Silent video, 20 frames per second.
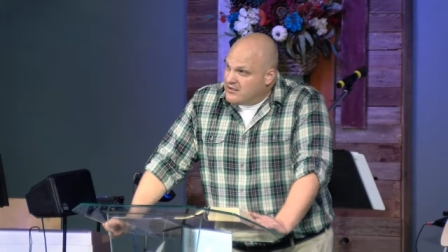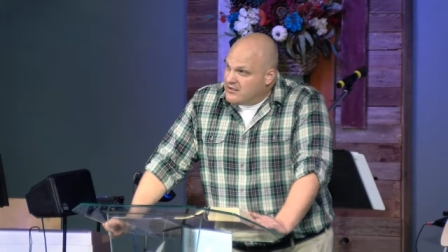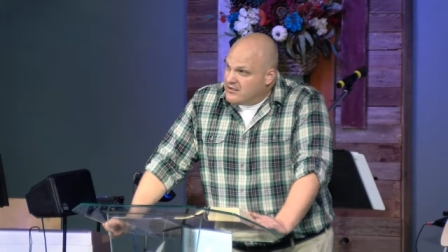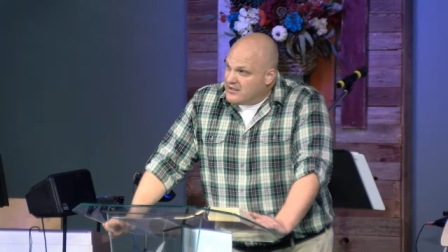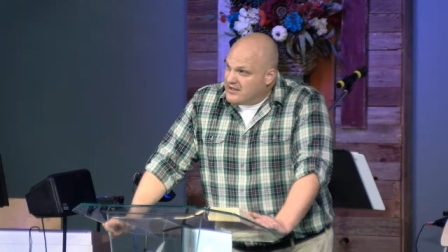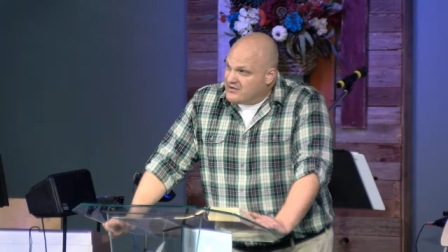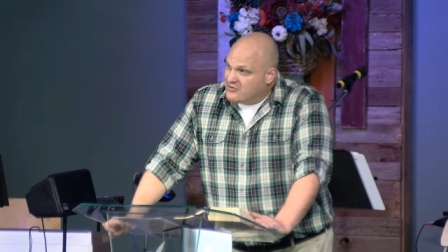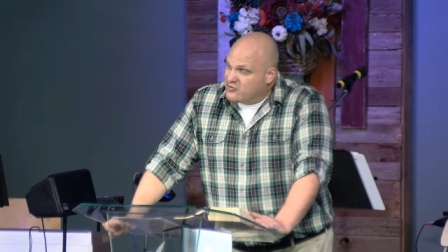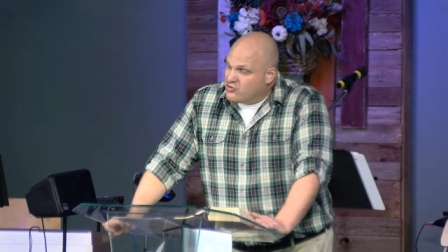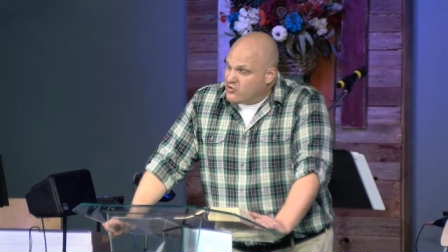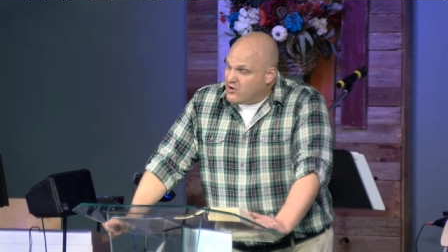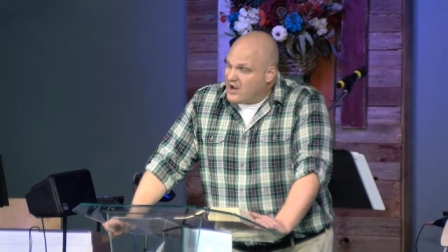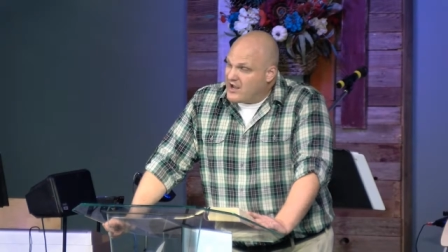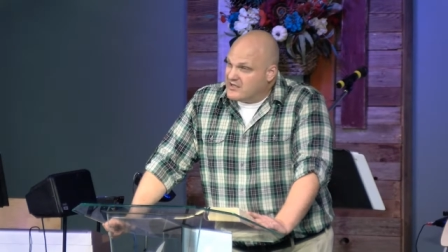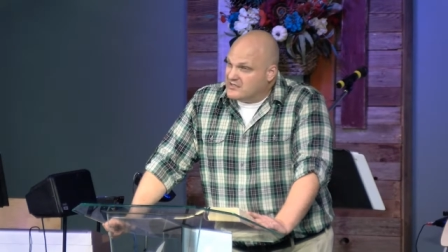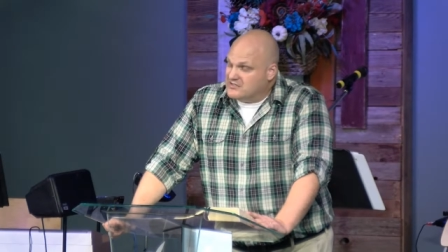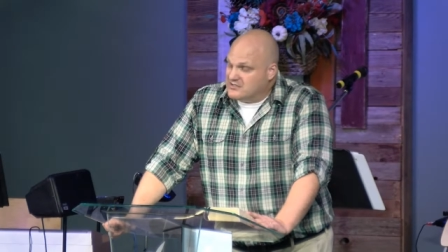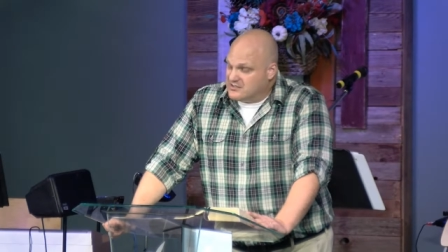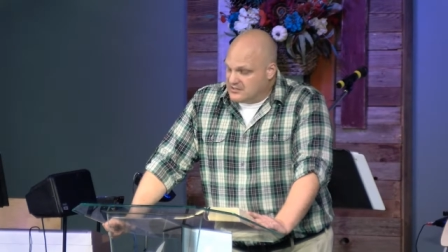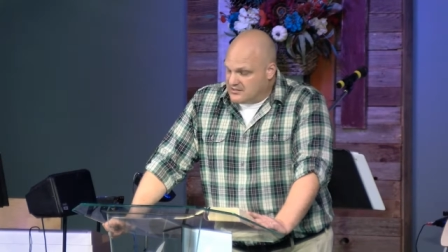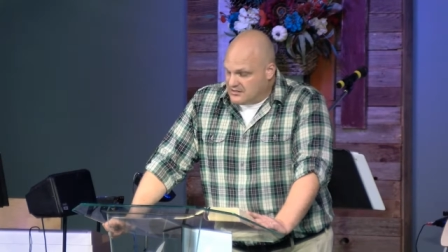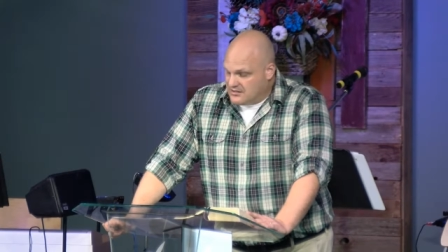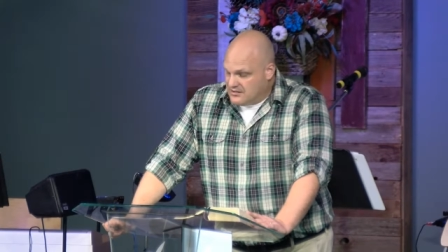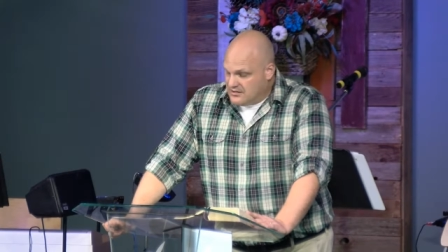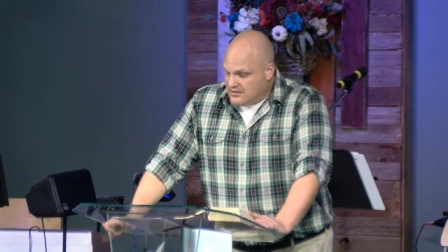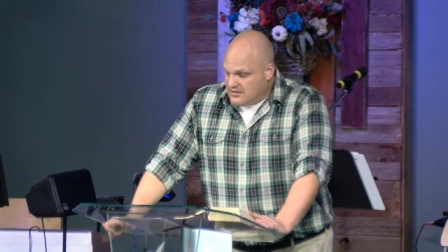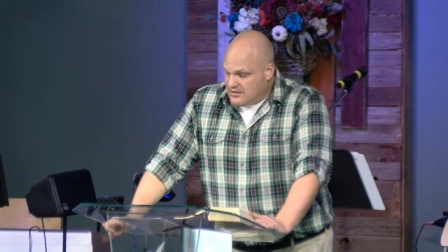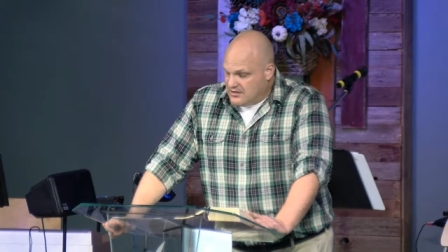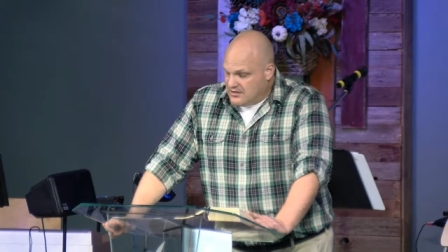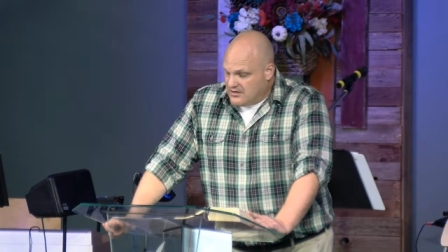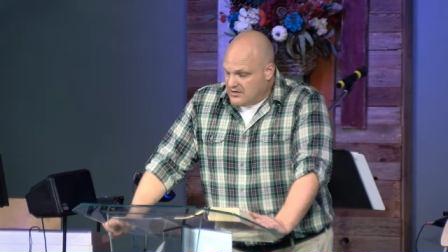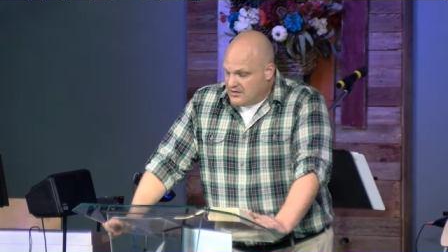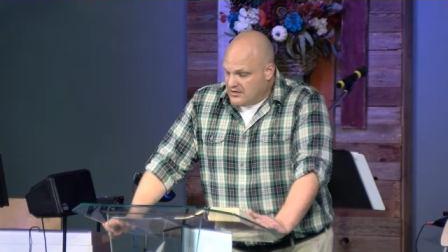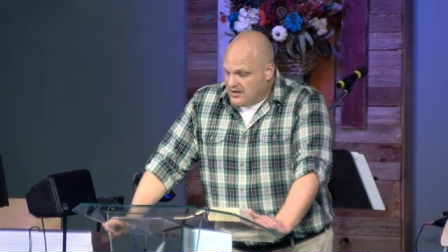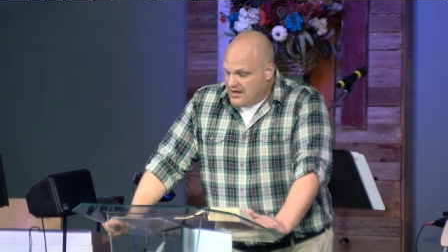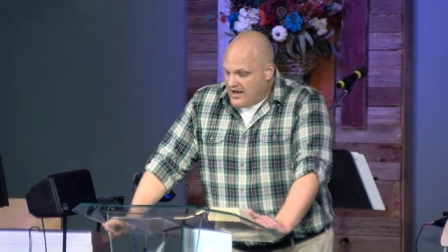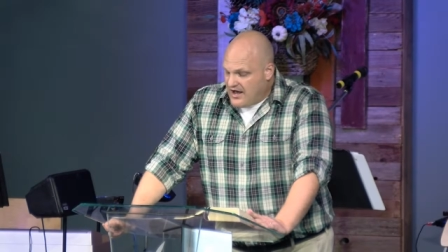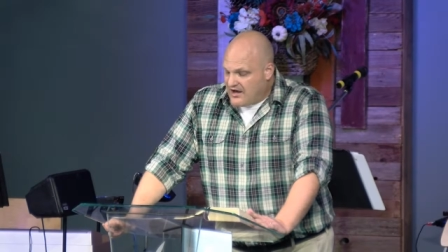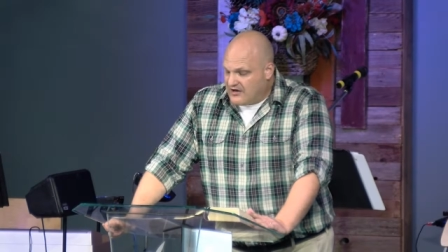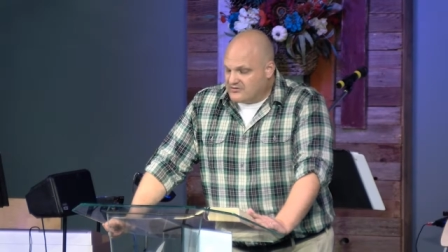in Christ,
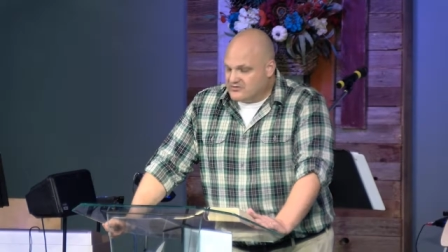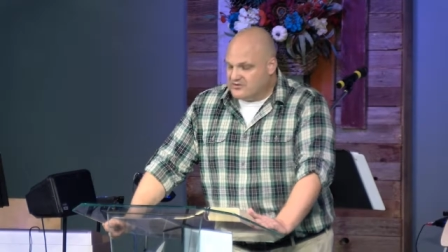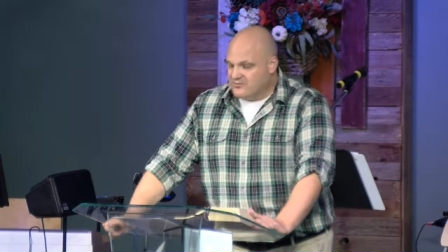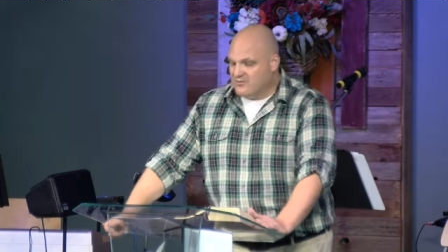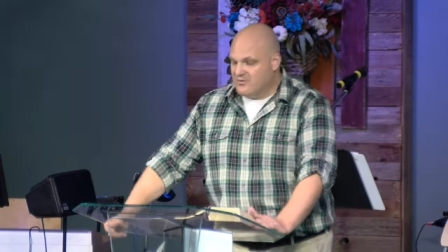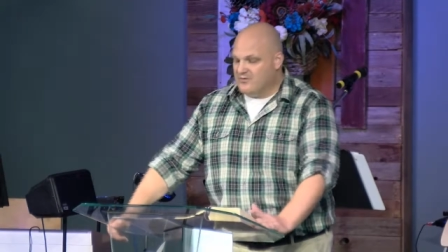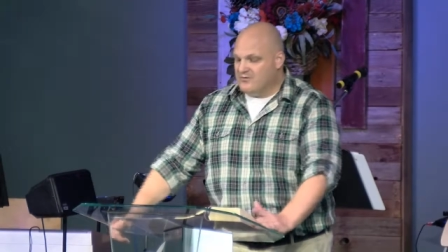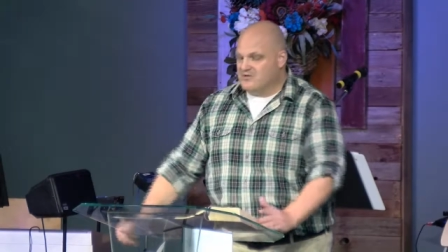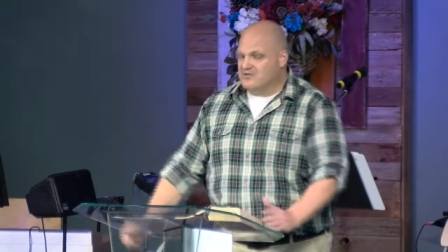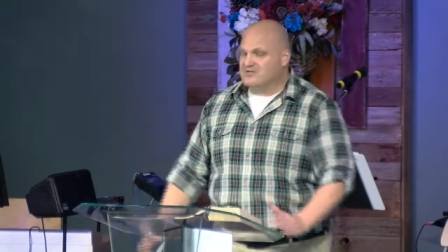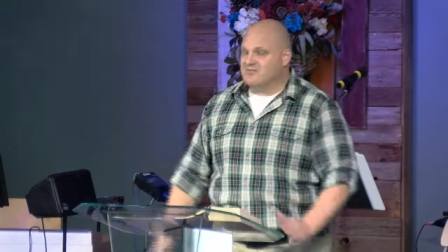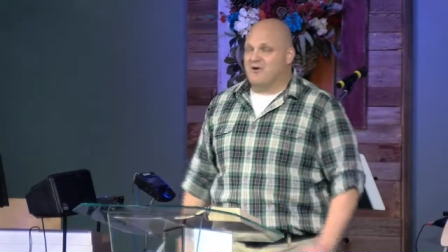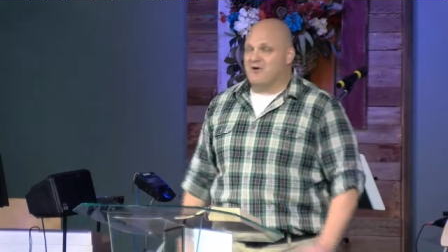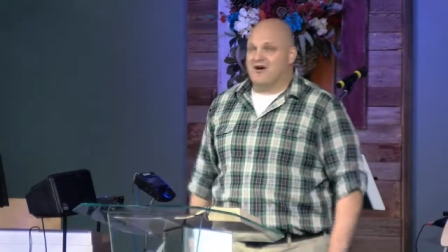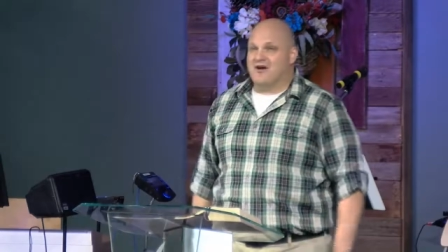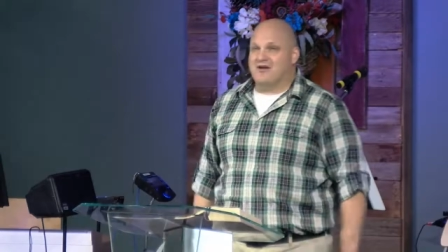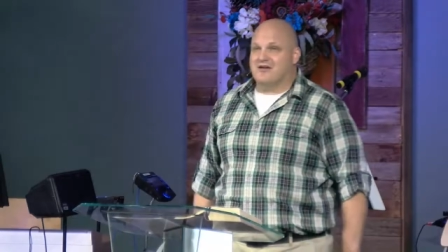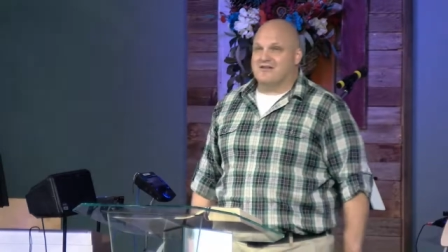how should we respond?